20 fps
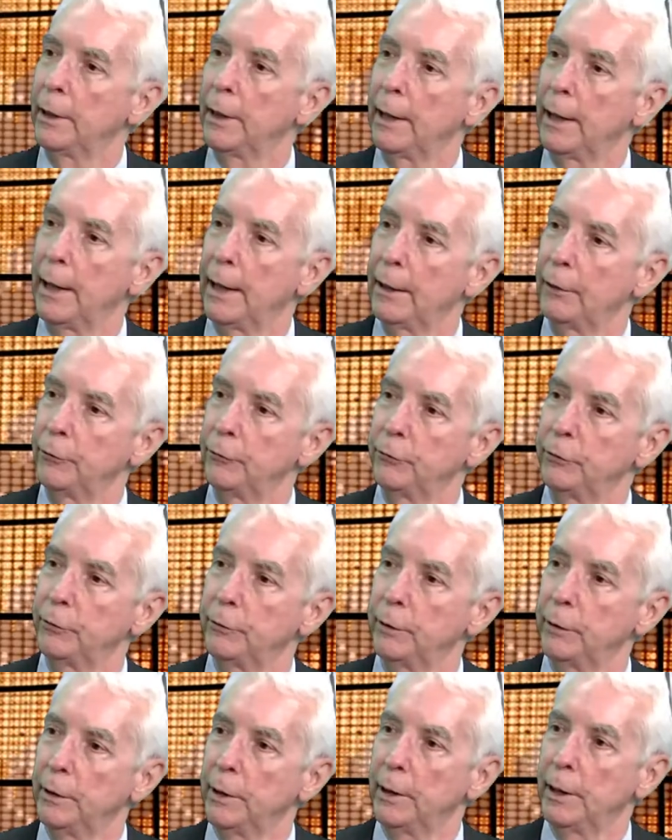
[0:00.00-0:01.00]
as
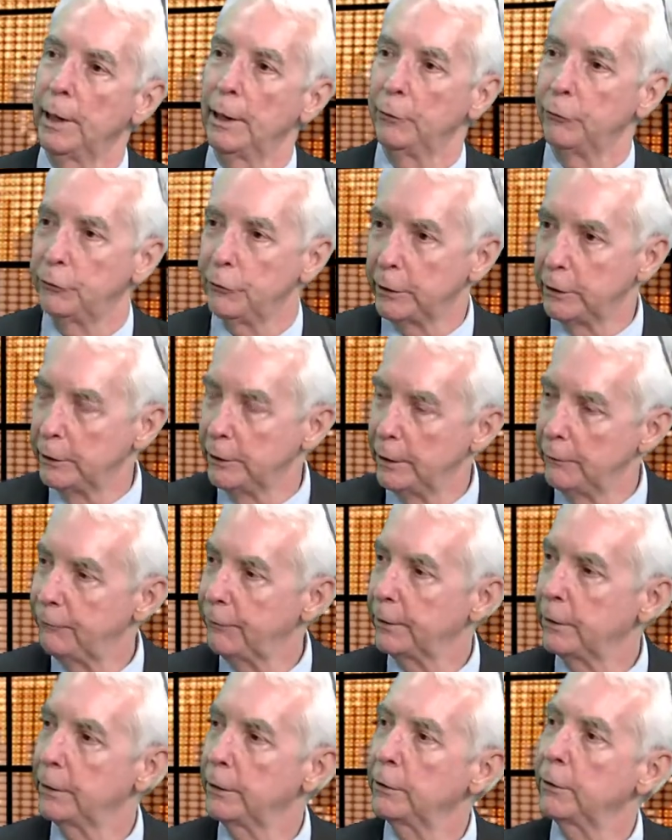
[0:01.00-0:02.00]
a
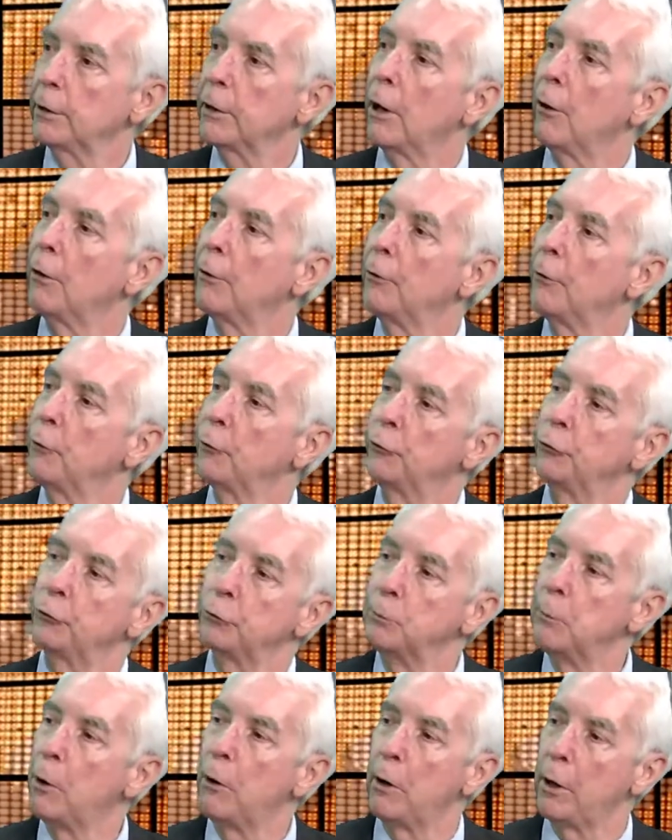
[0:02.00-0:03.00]
significant, although
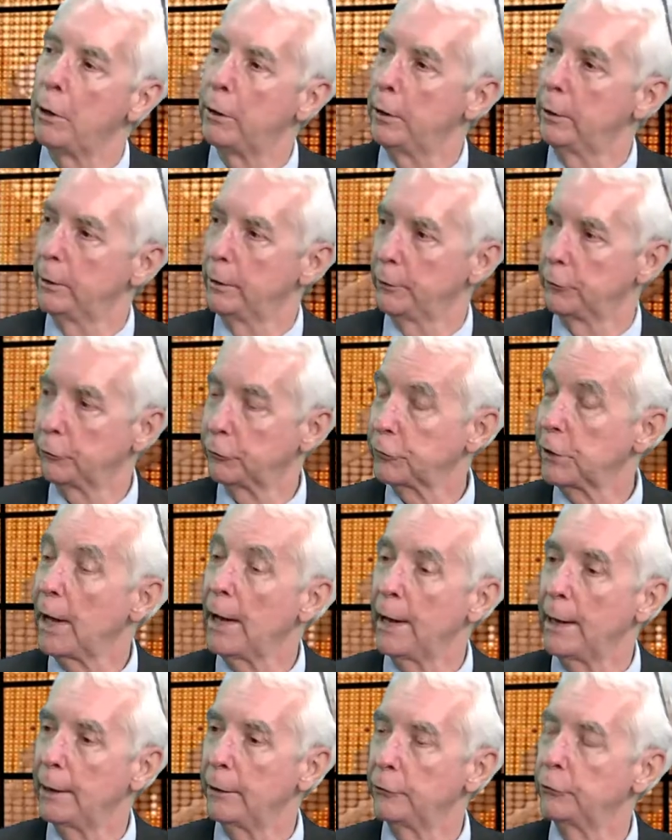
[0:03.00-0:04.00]
small,
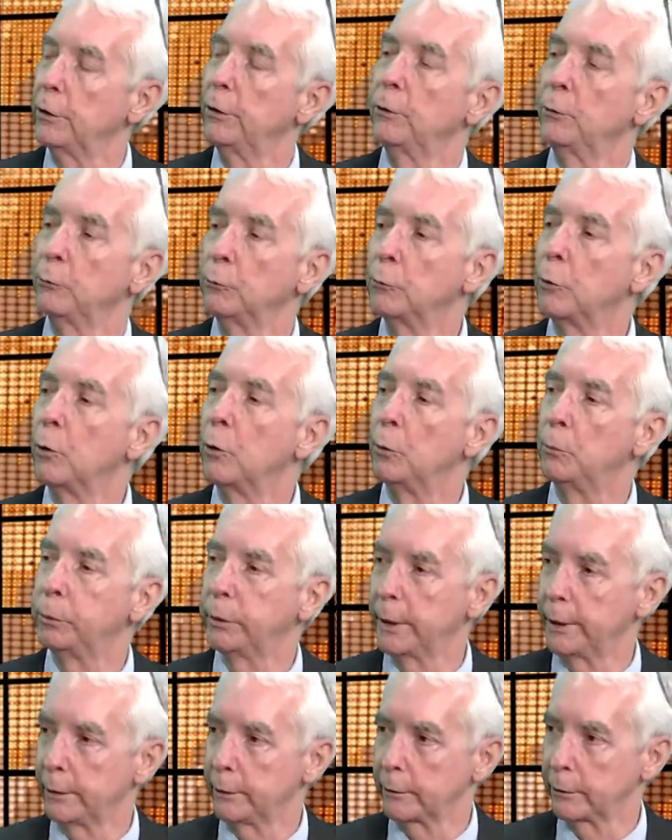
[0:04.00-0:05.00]
size role
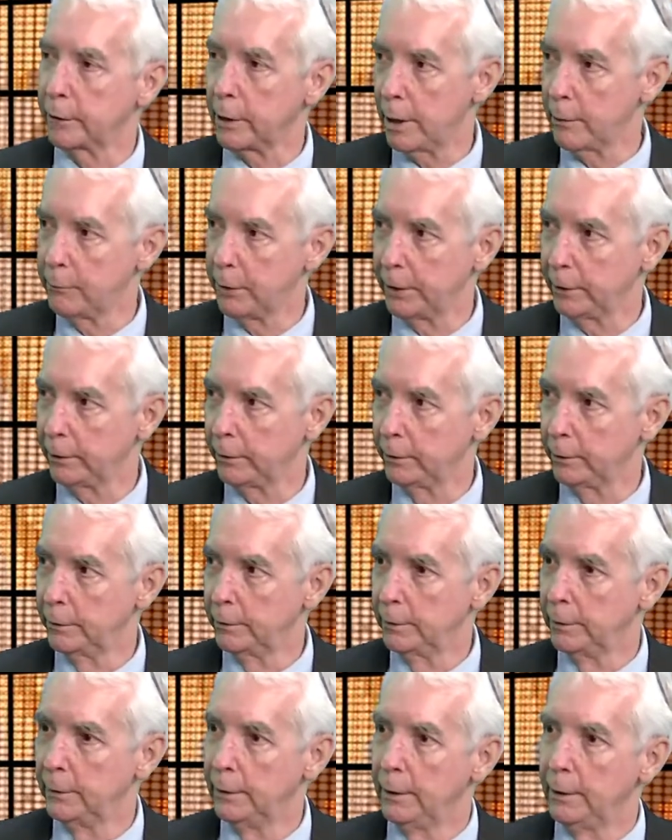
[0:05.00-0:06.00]
player coming.
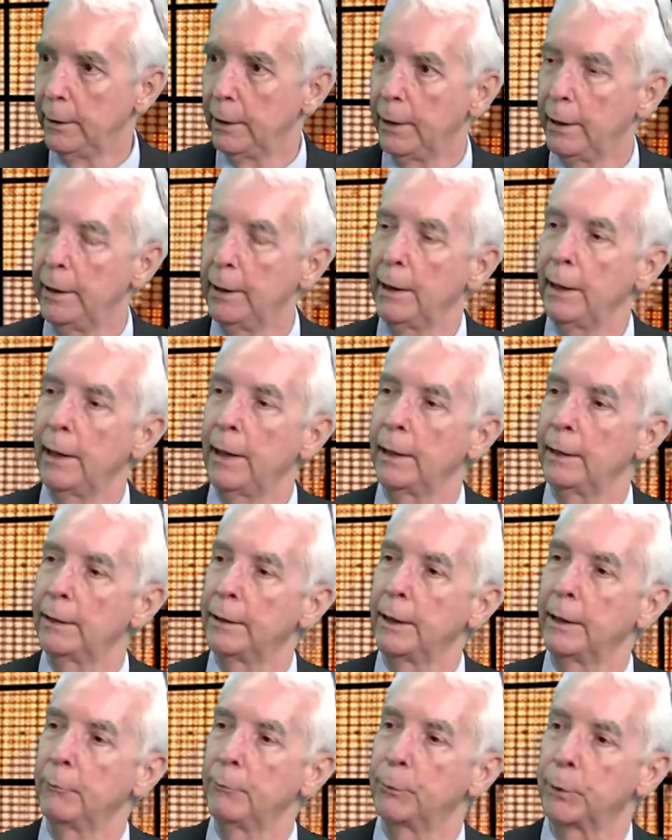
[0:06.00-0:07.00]
Mm -hmm. And
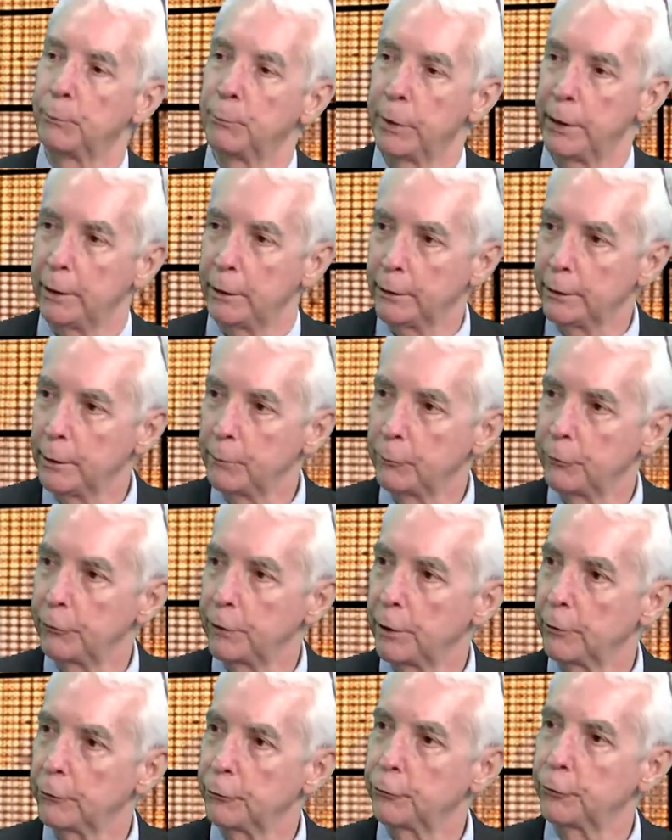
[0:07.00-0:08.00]
they prepared
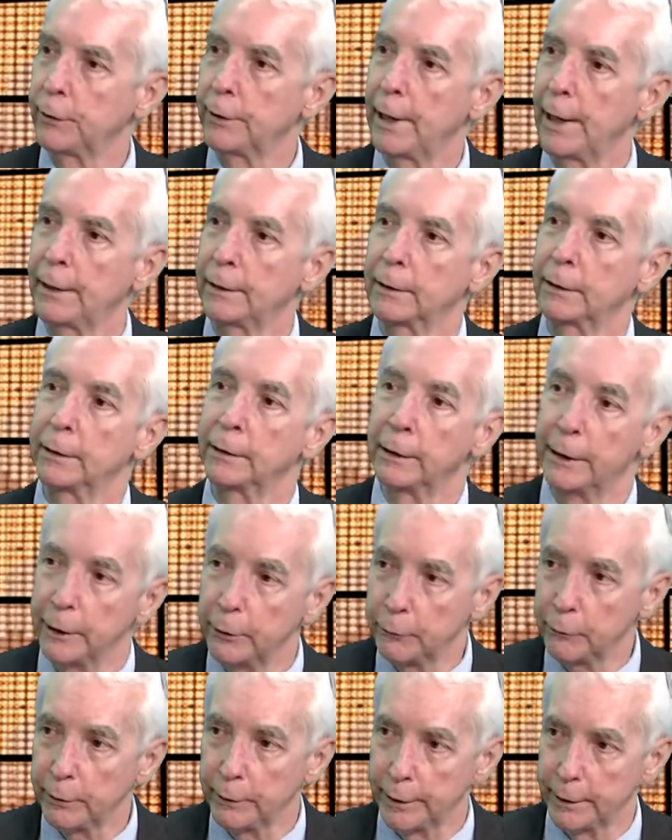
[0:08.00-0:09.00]
themselves for that
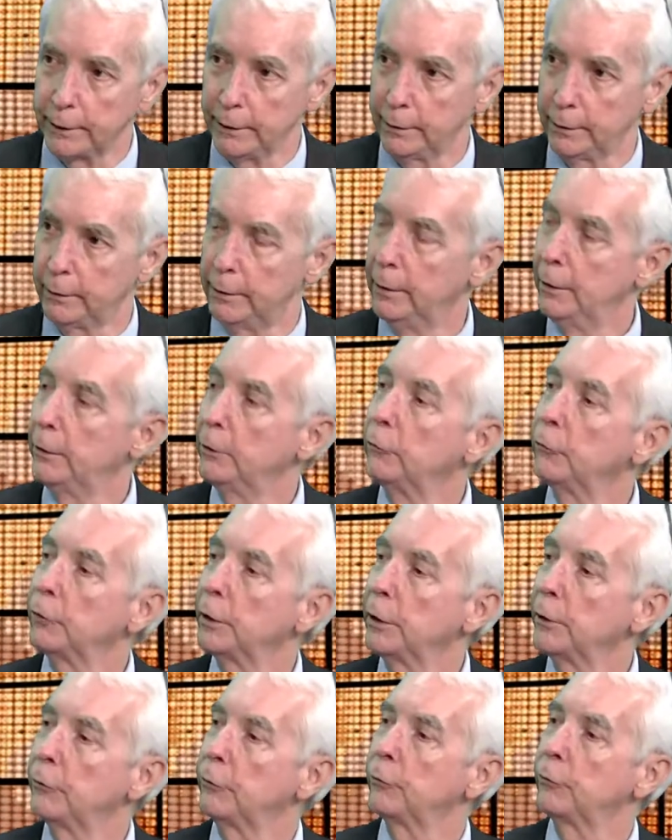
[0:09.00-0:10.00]
literally
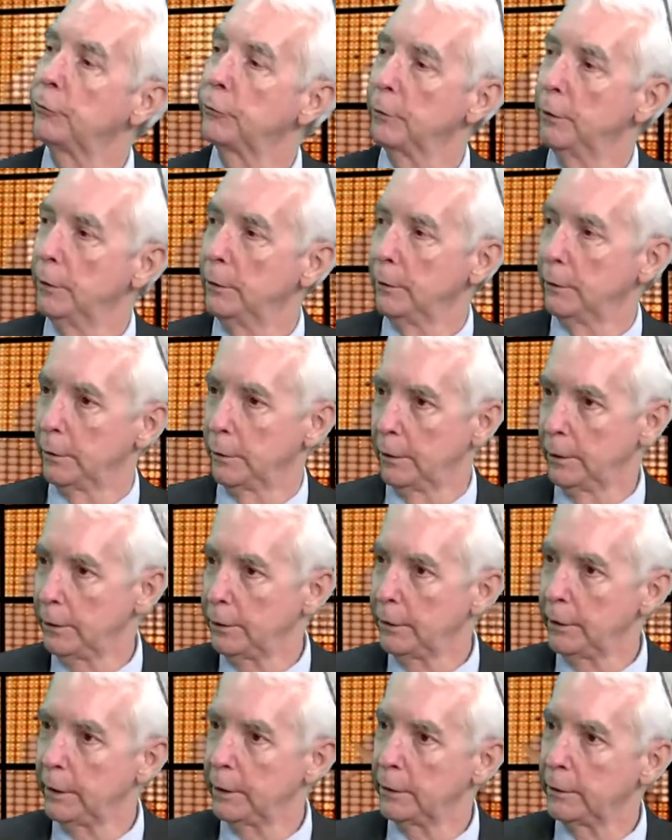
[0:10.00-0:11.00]
since
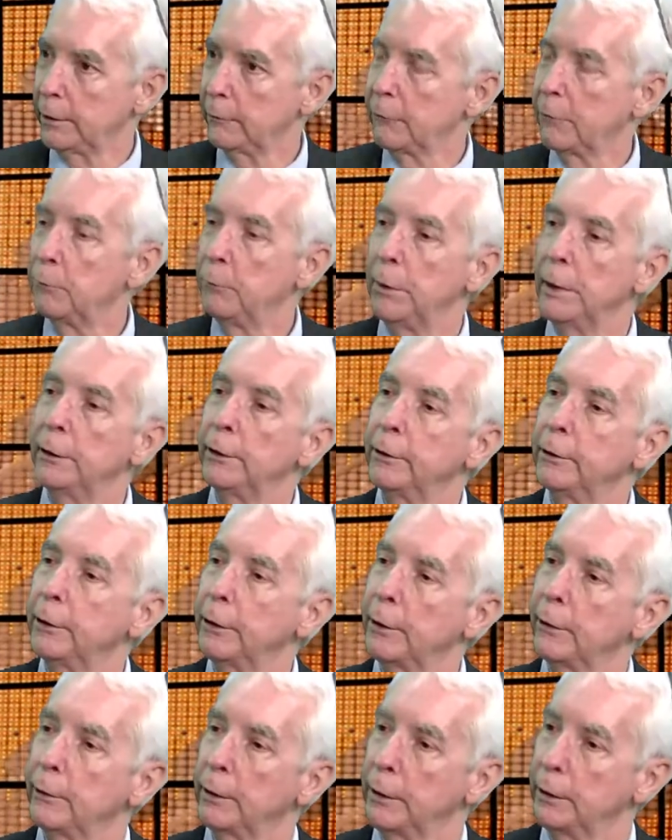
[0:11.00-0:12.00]
the end of the
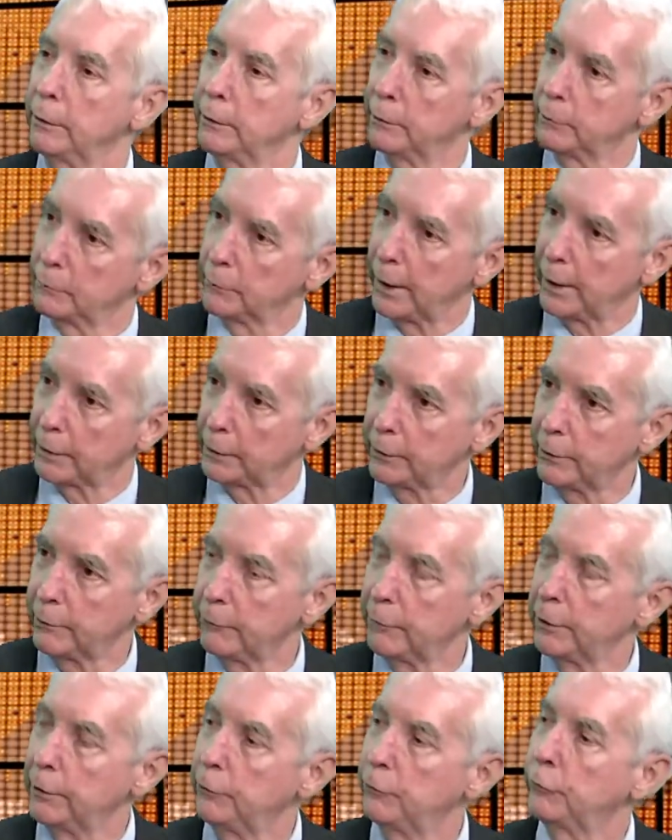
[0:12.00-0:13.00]
military
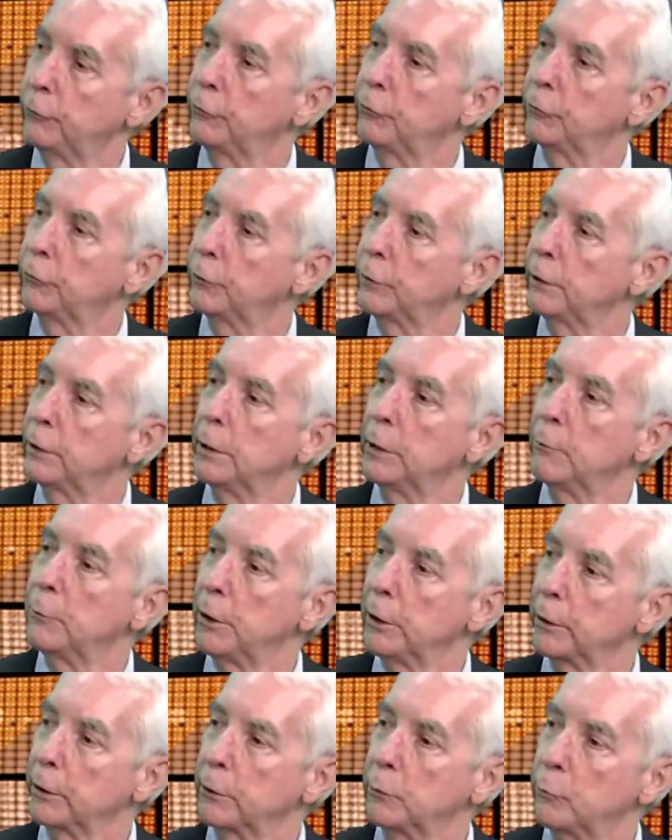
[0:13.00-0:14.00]
activities during the
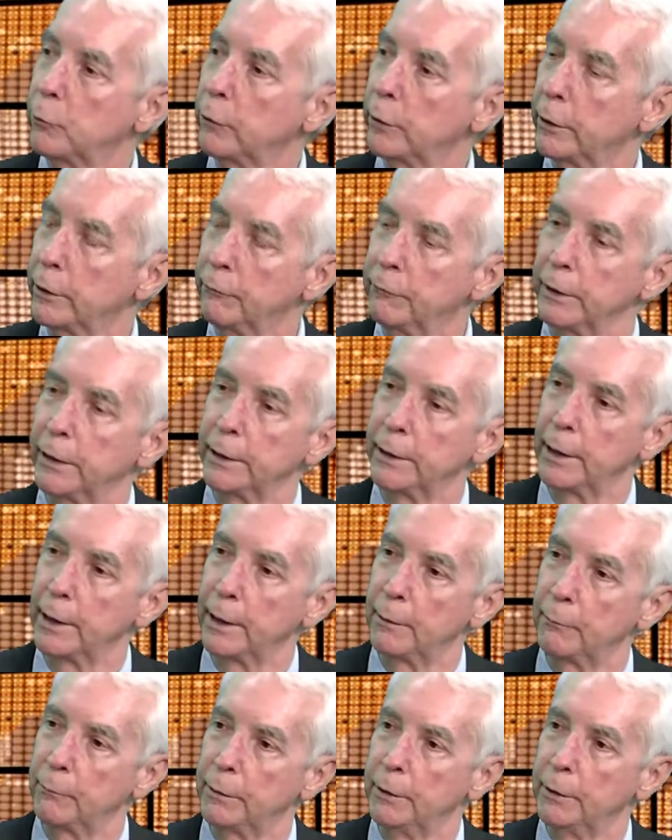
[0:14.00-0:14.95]
American war in Vietnam.